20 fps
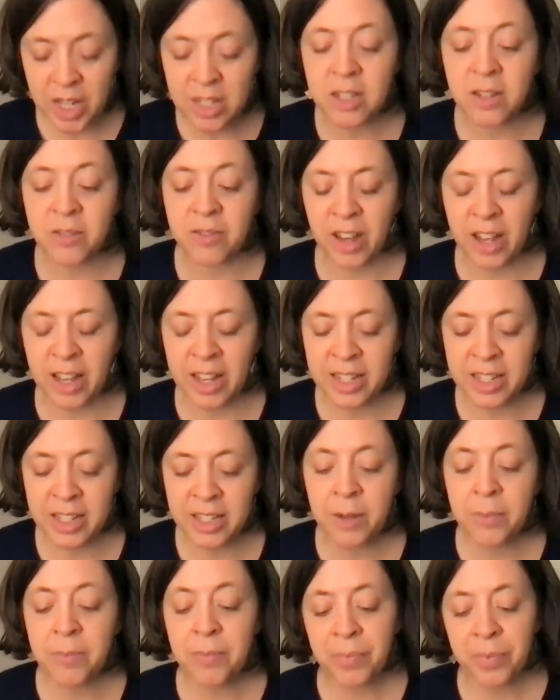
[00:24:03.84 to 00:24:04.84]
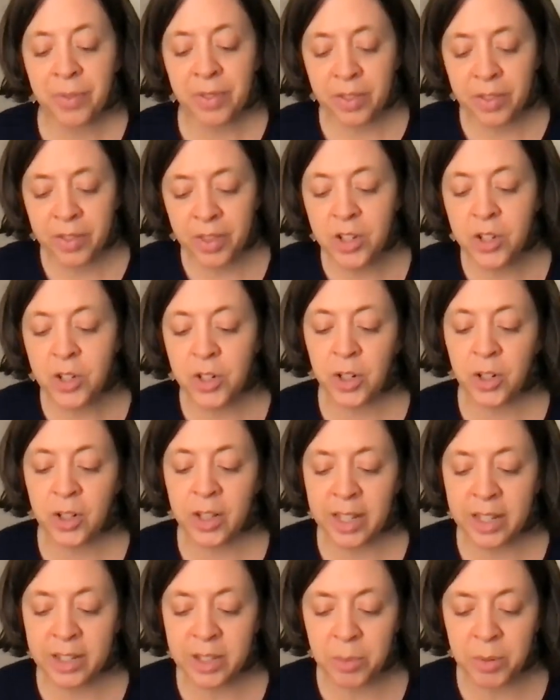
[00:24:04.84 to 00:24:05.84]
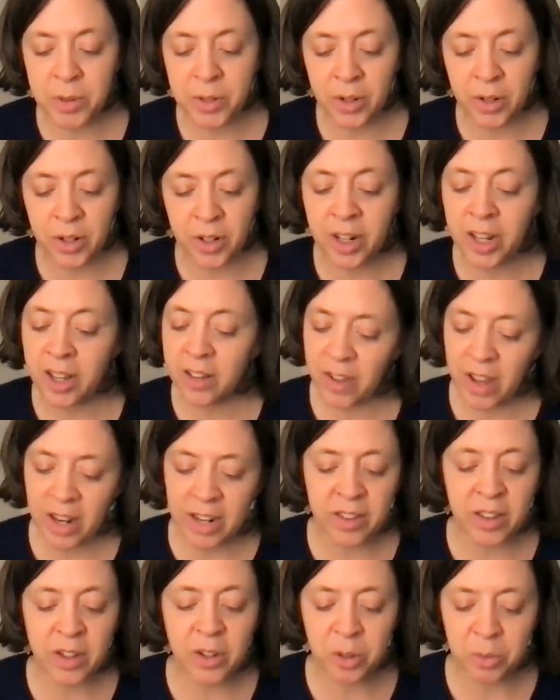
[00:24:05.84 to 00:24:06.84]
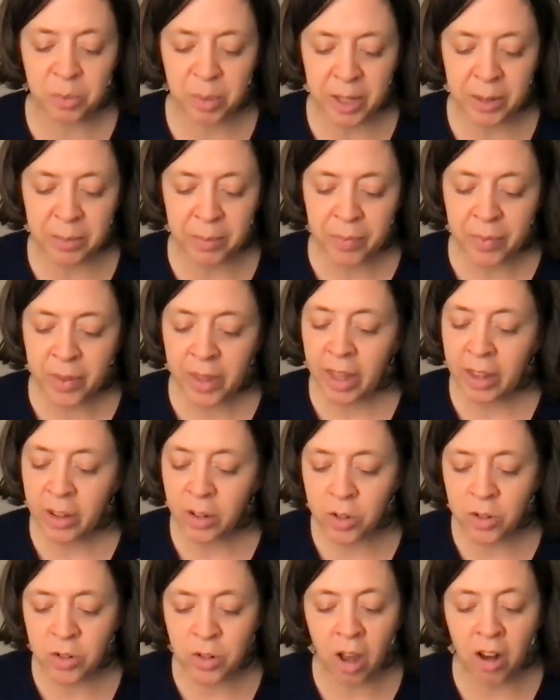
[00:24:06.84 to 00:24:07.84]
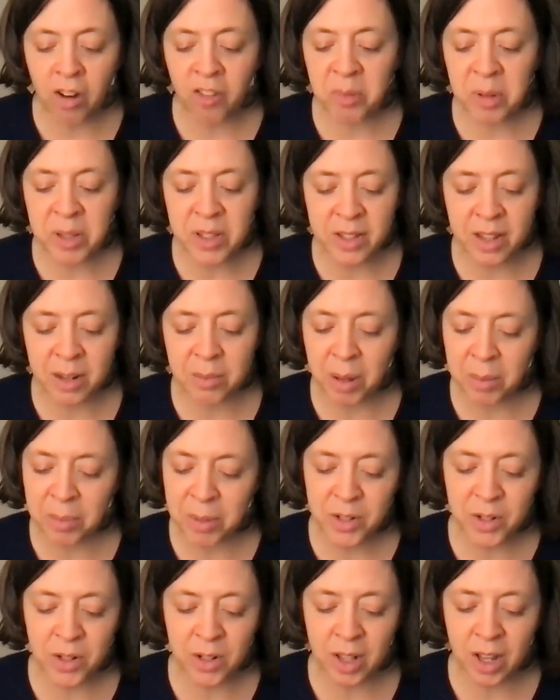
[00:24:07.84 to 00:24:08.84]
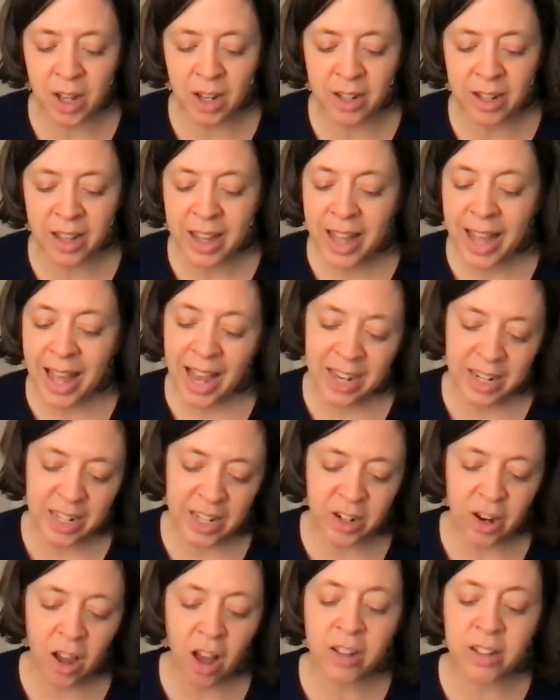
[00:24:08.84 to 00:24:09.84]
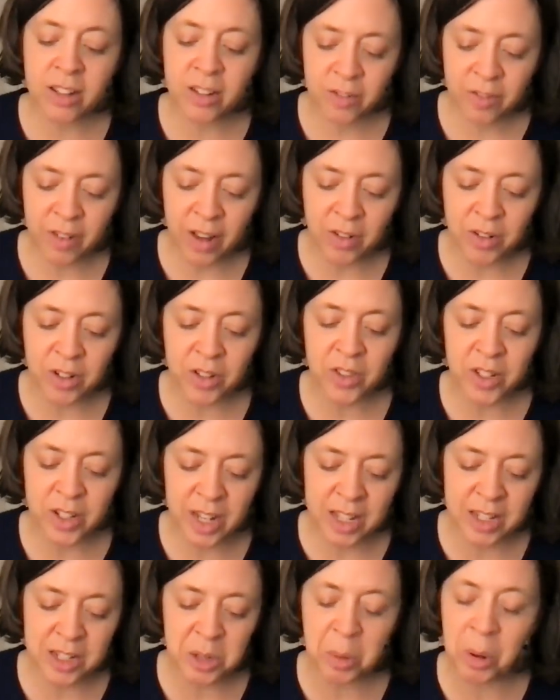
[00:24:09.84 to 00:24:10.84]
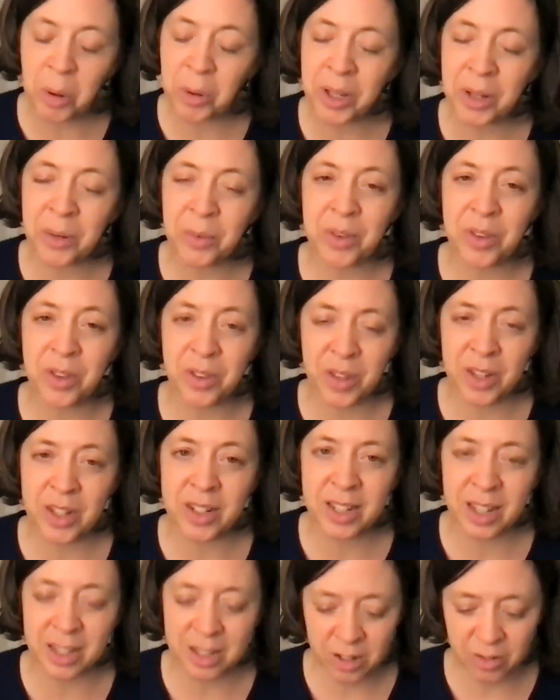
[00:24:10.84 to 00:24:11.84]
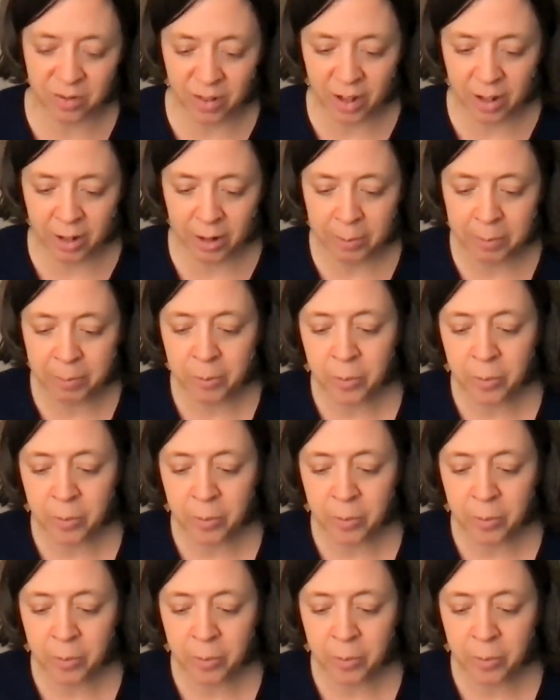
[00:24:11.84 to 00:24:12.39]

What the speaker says: testifies, this surely is absurd, if anything could be, and could not have been said by Mr. Locke had he not confounded the testimony with the thing testified.